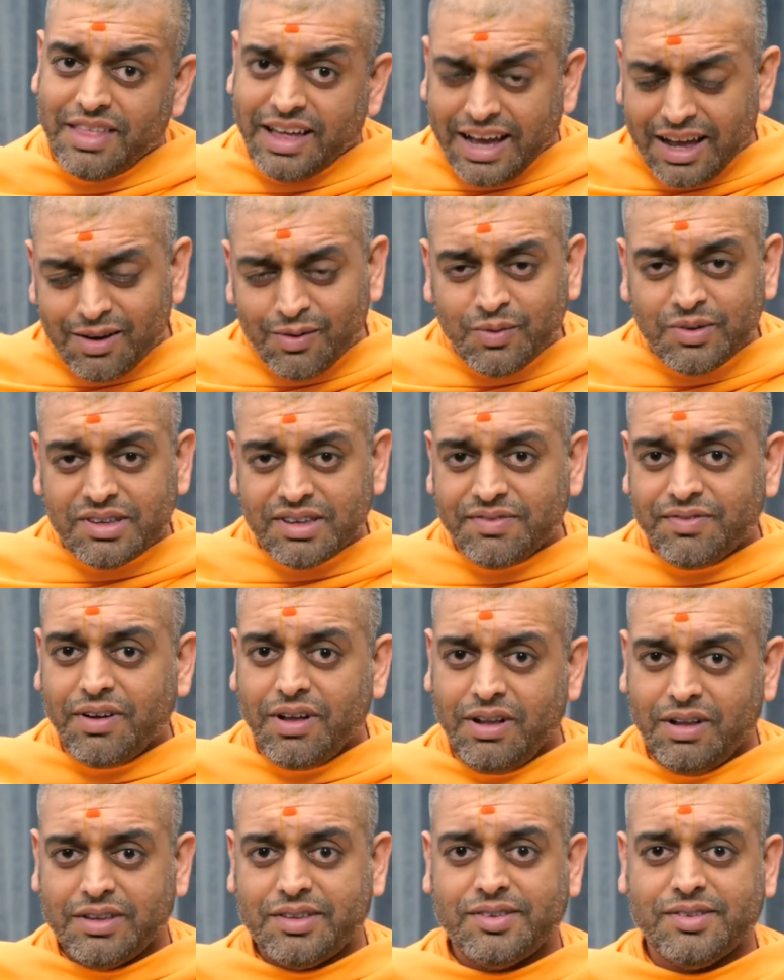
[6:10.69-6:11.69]
that was
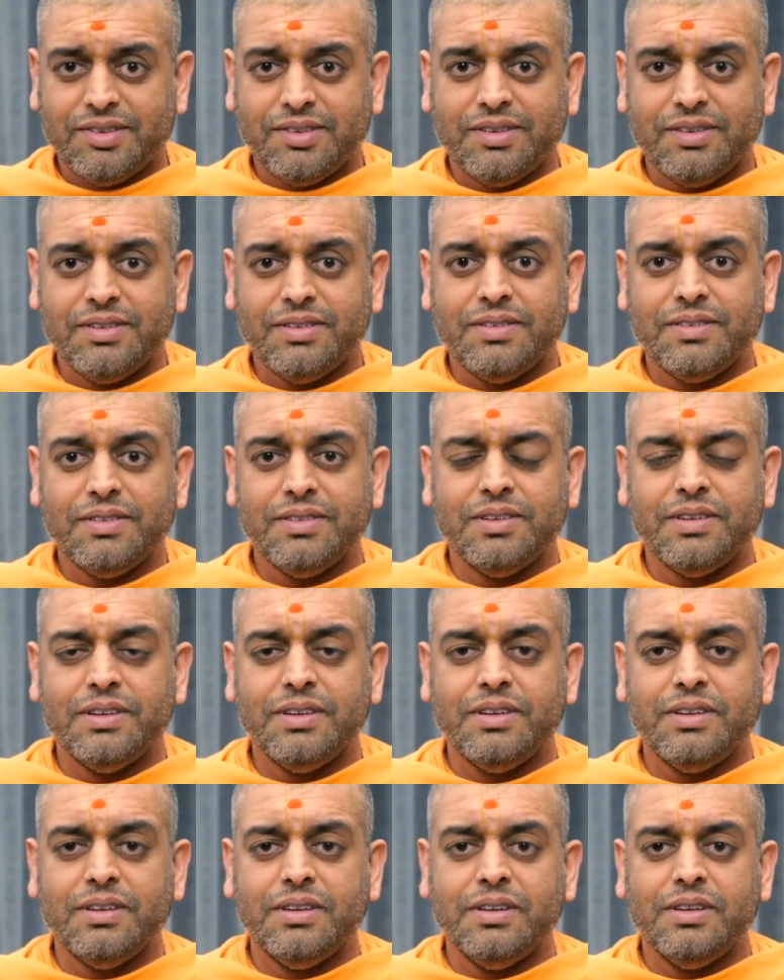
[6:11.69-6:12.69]
false,
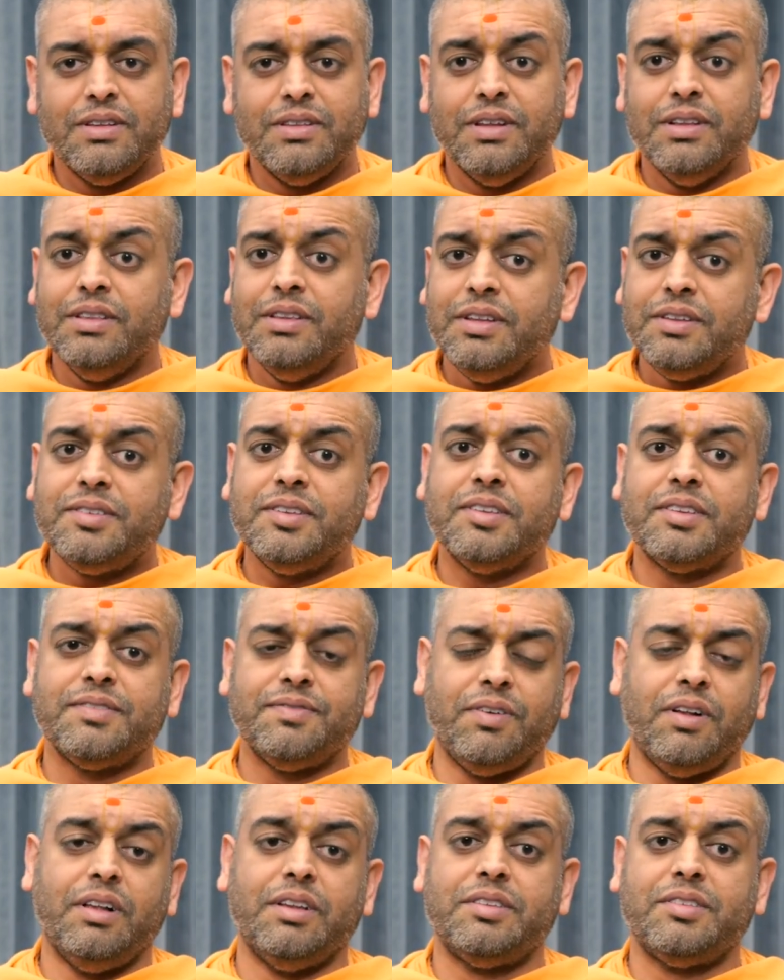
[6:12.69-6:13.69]
then this is
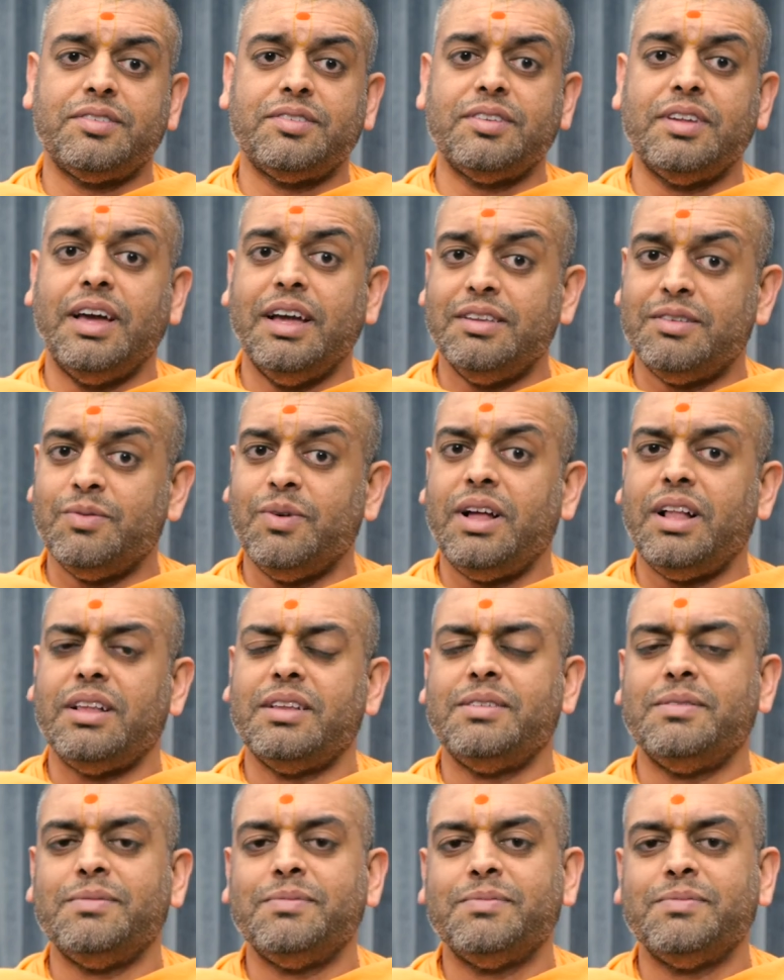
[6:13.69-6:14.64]
false as well.